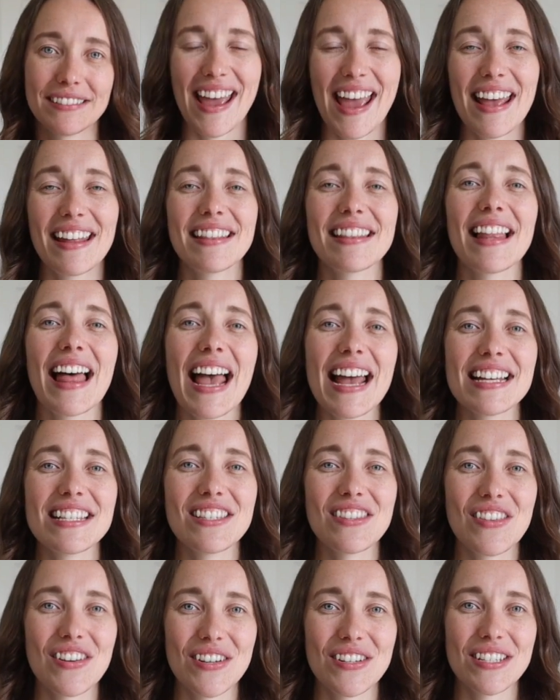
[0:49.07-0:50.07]
And
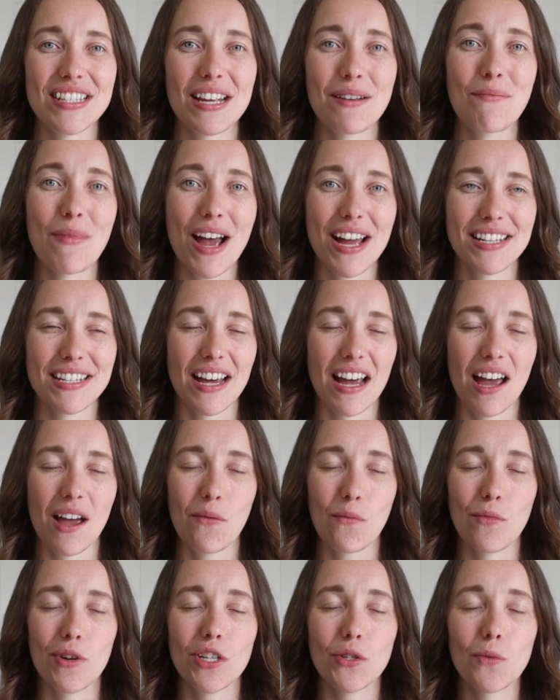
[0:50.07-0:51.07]
last Thursday my
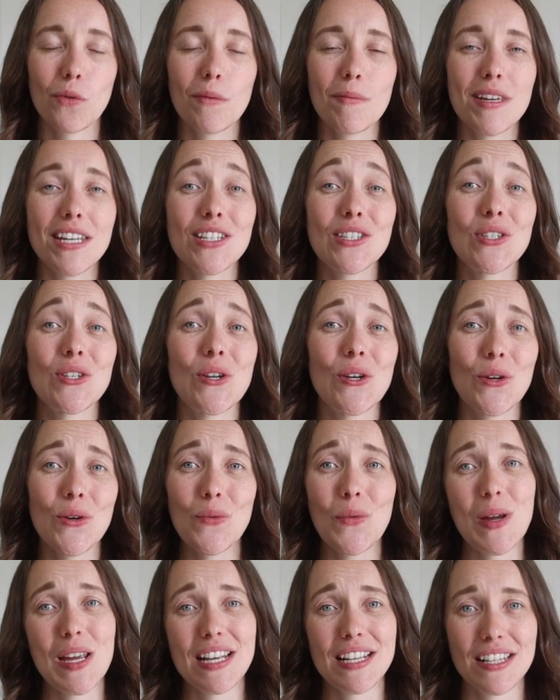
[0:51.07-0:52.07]
time, which will be 2
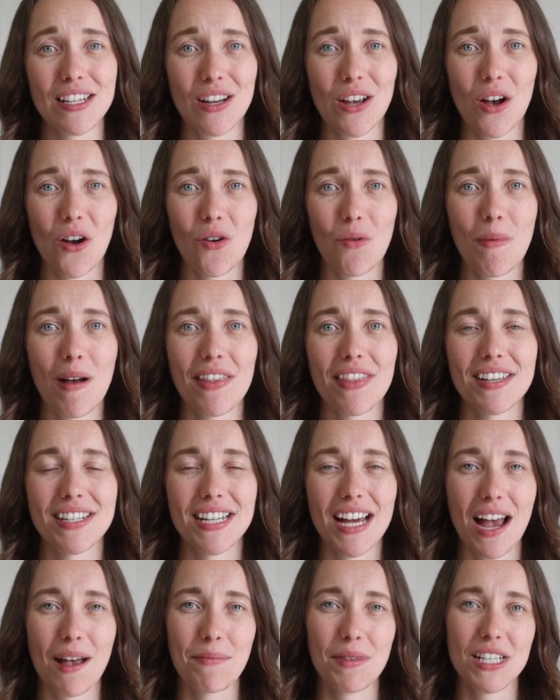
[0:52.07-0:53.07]
weeks ago by the
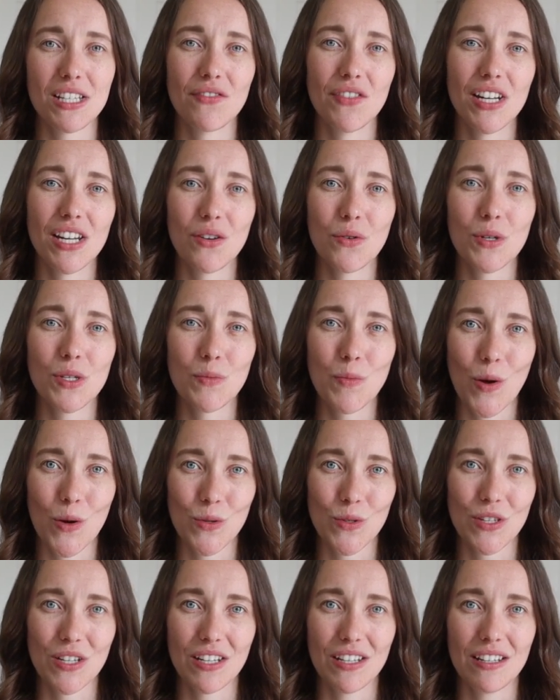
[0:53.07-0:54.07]
time this video is
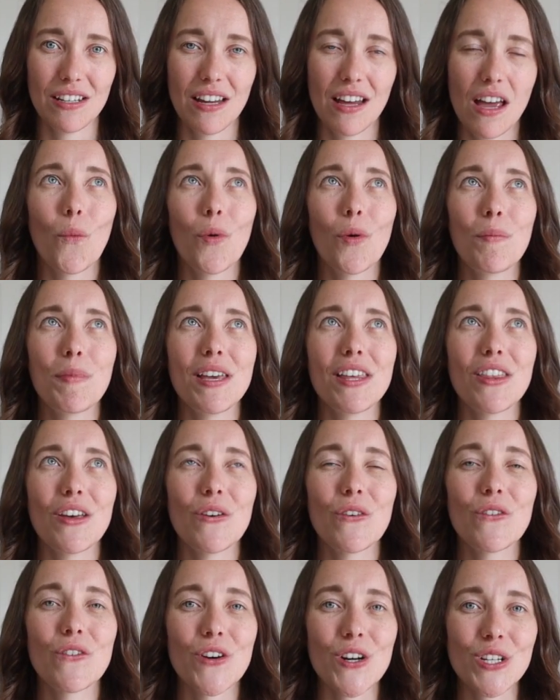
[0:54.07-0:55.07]
posted, will be the
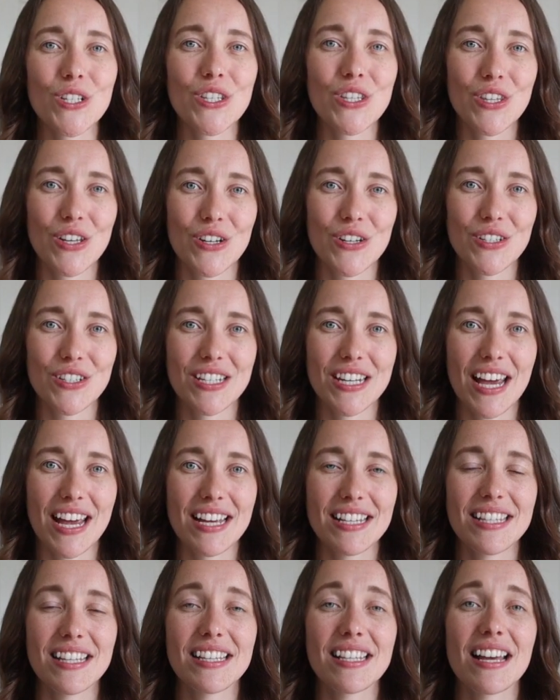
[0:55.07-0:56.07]
first Thursday
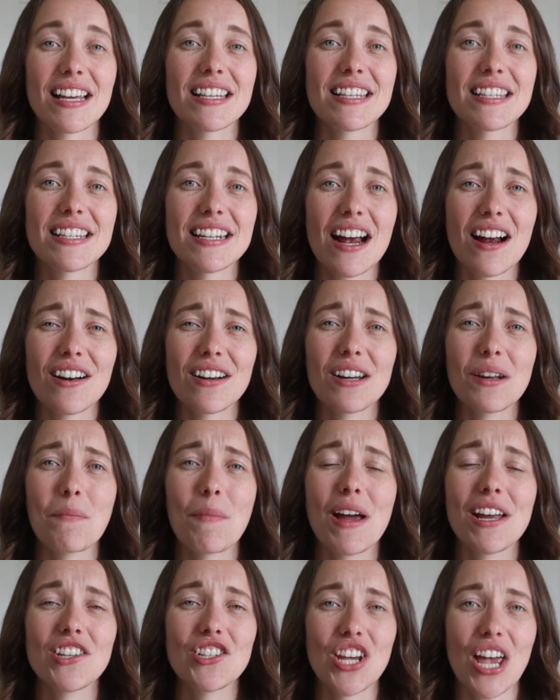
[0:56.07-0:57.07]
since I started
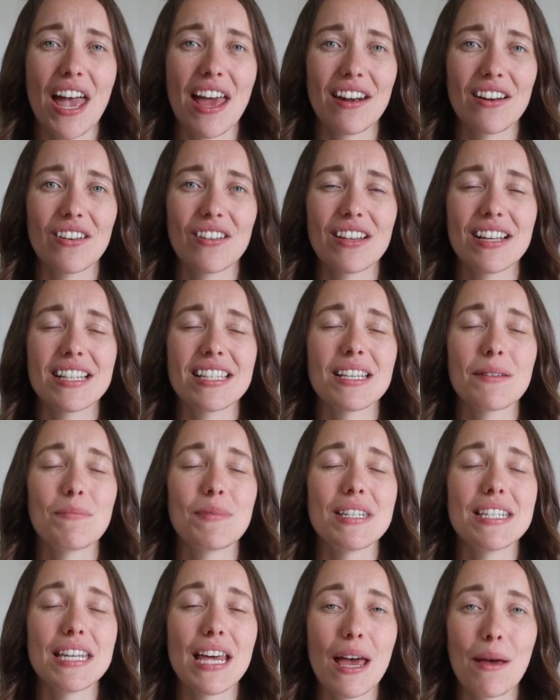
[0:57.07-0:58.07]
my channel in
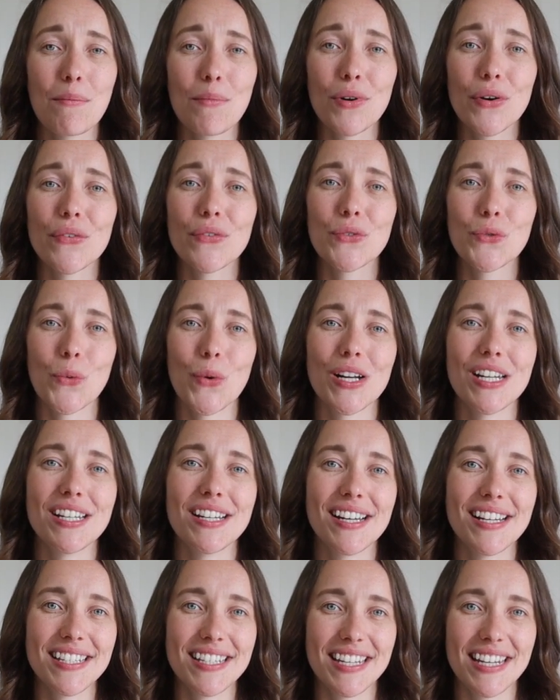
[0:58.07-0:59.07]
September of
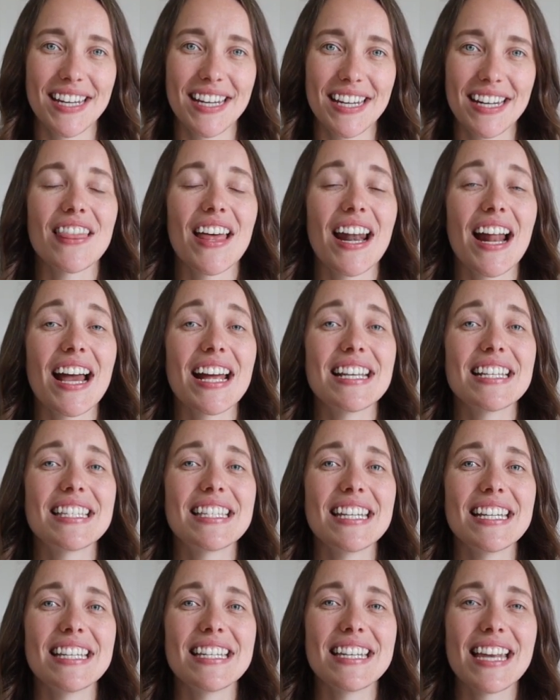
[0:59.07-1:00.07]
2019 that I
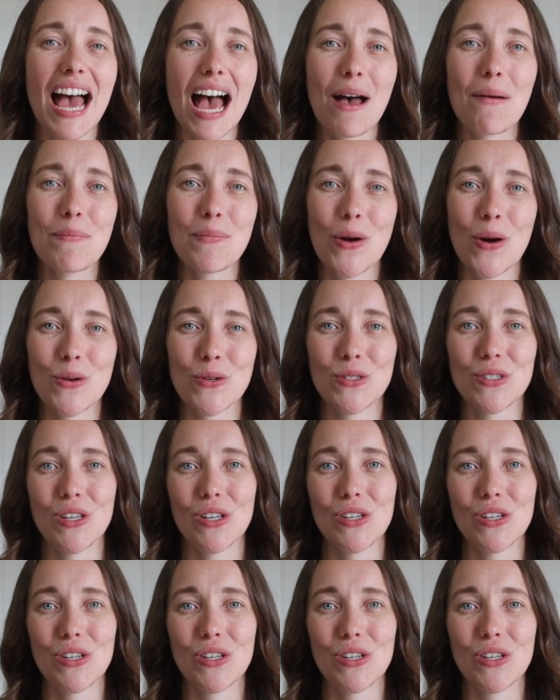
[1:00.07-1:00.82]
did not post